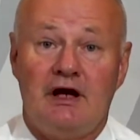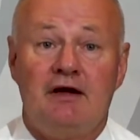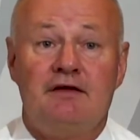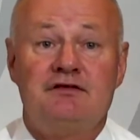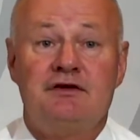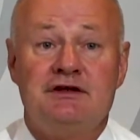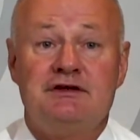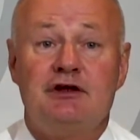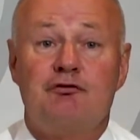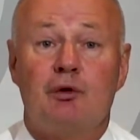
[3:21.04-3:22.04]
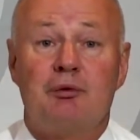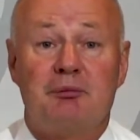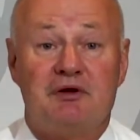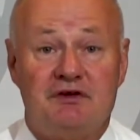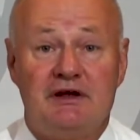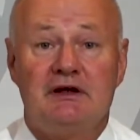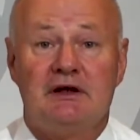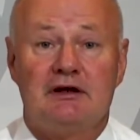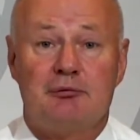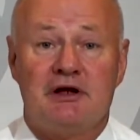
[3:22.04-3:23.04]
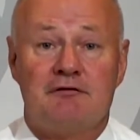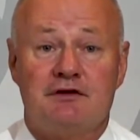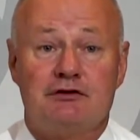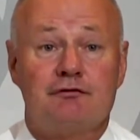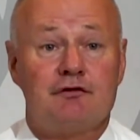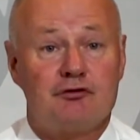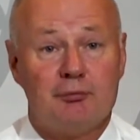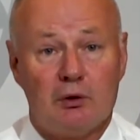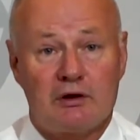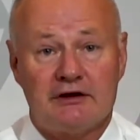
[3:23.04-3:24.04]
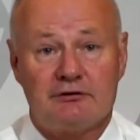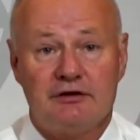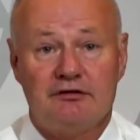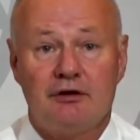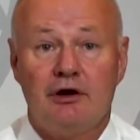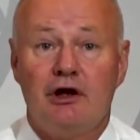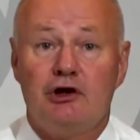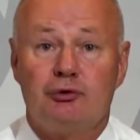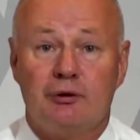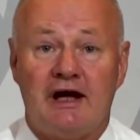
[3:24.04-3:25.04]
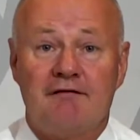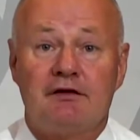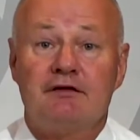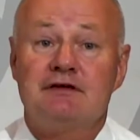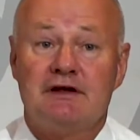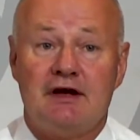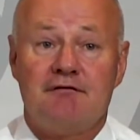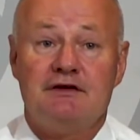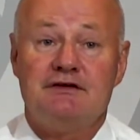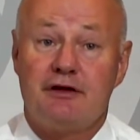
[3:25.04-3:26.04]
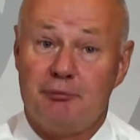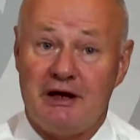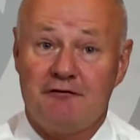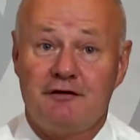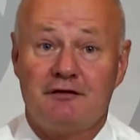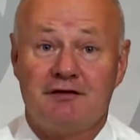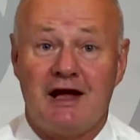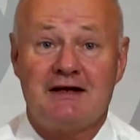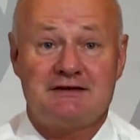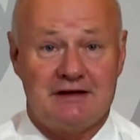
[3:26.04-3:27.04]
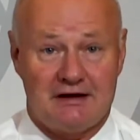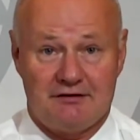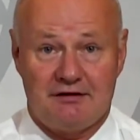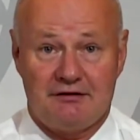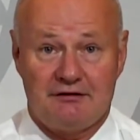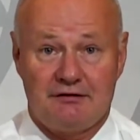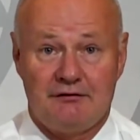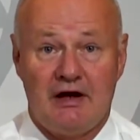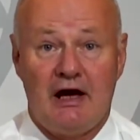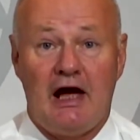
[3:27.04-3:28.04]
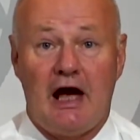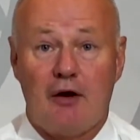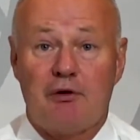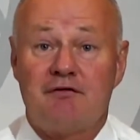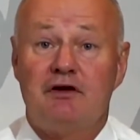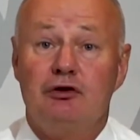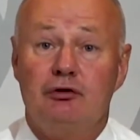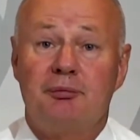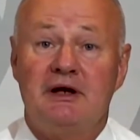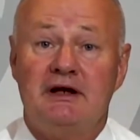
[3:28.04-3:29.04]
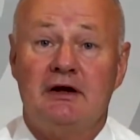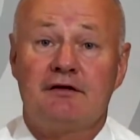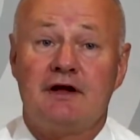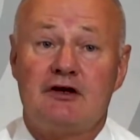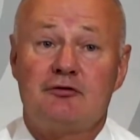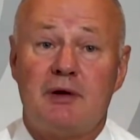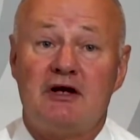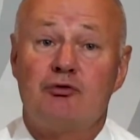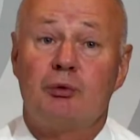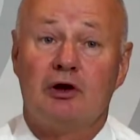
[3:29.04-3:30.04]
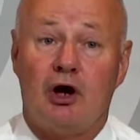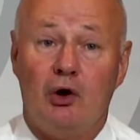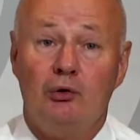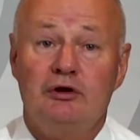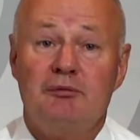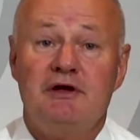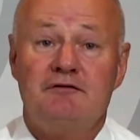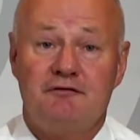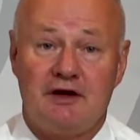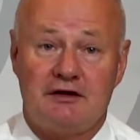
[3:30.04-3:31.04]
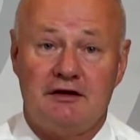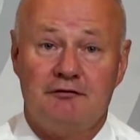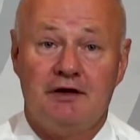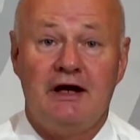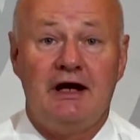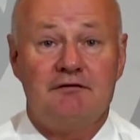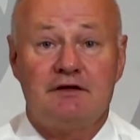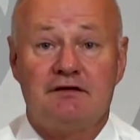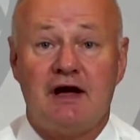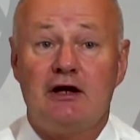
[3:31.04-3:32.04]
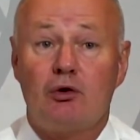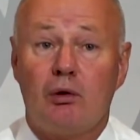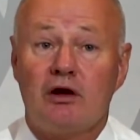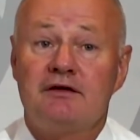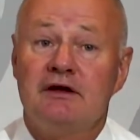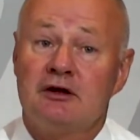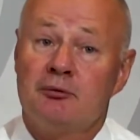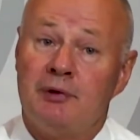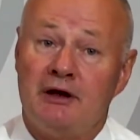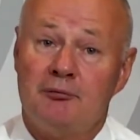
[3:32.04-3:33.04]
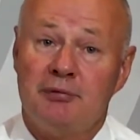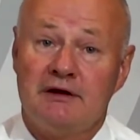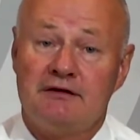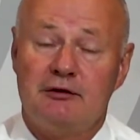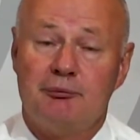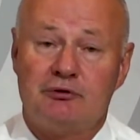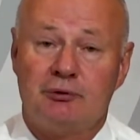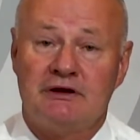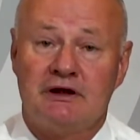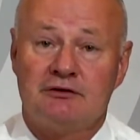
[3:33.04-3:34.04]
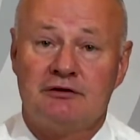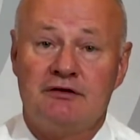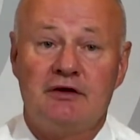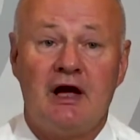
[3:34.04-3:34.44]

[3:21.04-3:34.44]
This initiative will be particularly beneficial for small countries to enable them to leverage the benefit of large data sets. However, the European Health Dataspace will only be effective if the data quality and comparability between countries,